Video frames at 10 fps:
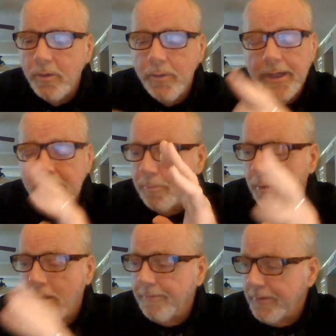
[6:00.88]
and greatest
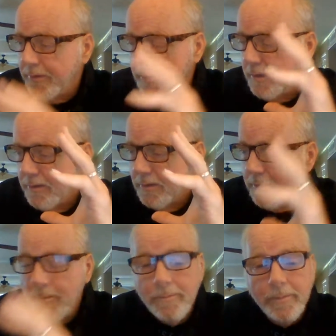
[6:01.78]
prophecies? And
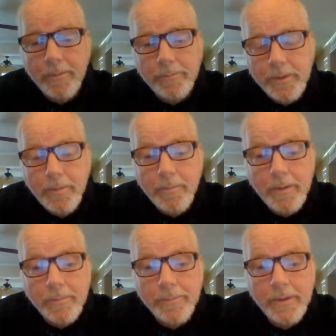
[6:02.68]
some of them, some of them
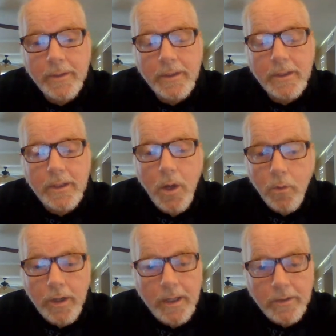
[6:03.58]
are
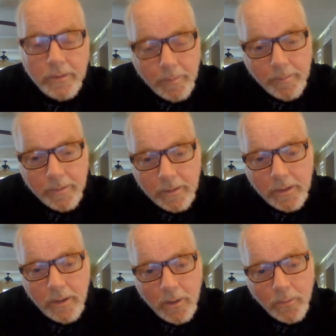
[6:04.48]
okay, and some of them are a
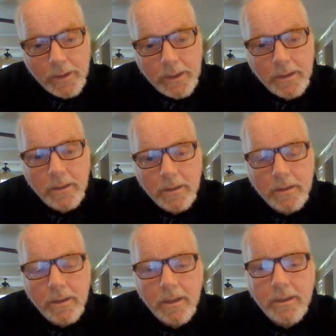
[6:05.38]
little hokey,
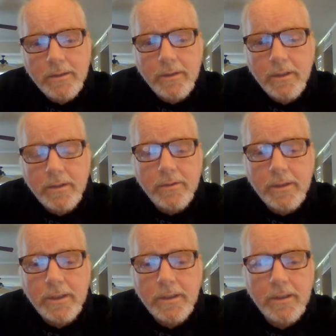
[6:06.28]
guys,
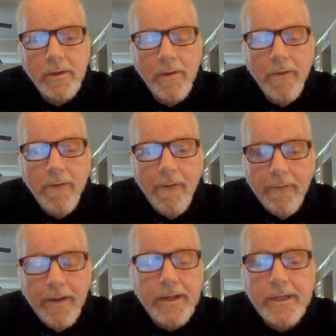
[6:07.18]
honestly.
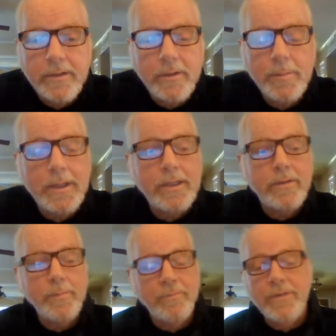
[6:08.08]
And I get some, I get
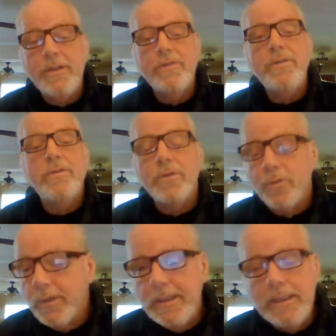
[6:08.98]
some visions and
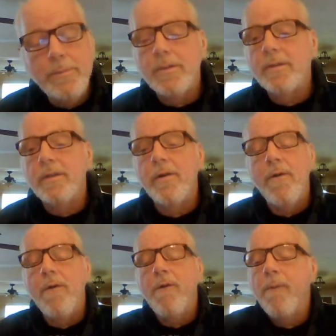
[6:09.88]
dreams, and
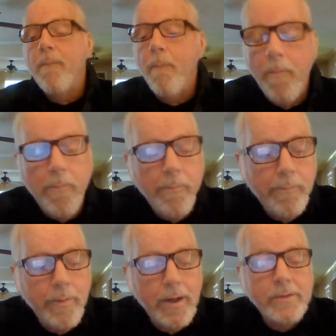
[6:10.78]

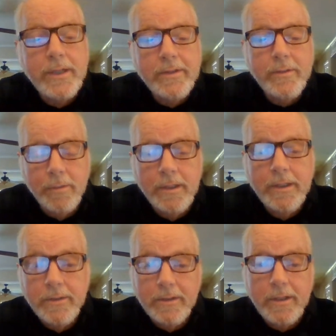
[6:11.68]
I say some
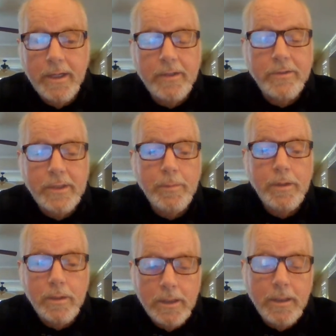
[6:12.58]
things that kind of seem a
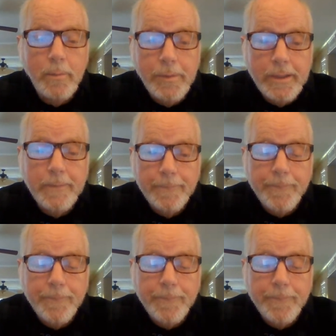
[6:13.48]
little bit